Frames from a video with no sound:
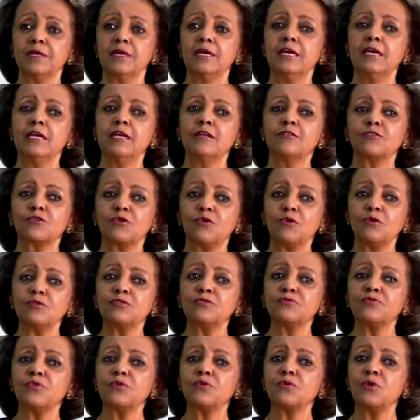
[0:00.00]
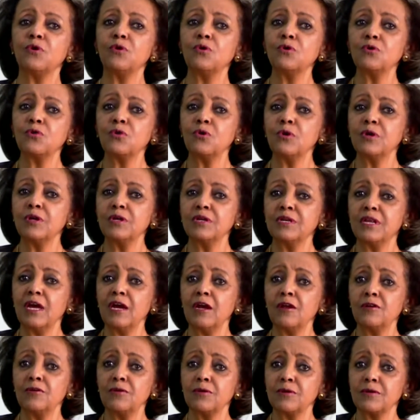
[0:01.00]
It calls for ongoing
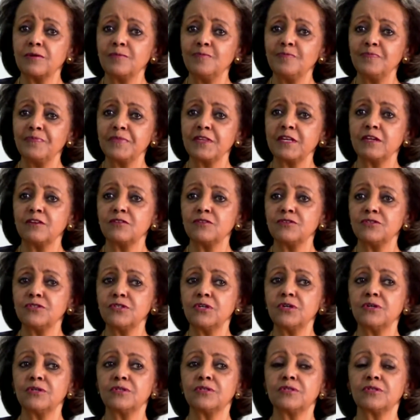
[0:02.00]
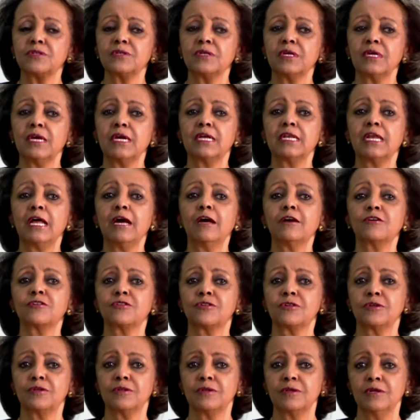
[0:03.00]
dialogue, research, and
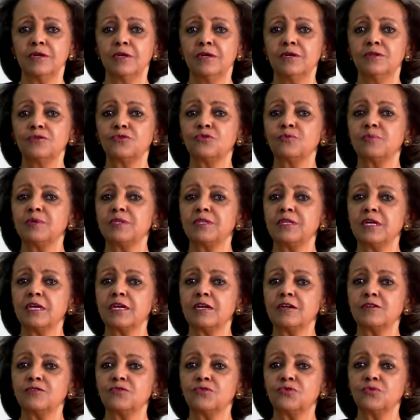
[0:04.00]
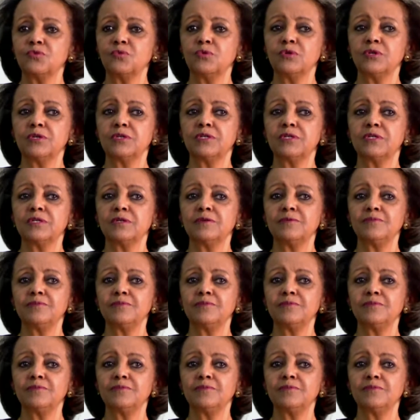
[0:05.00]
action to be taken toward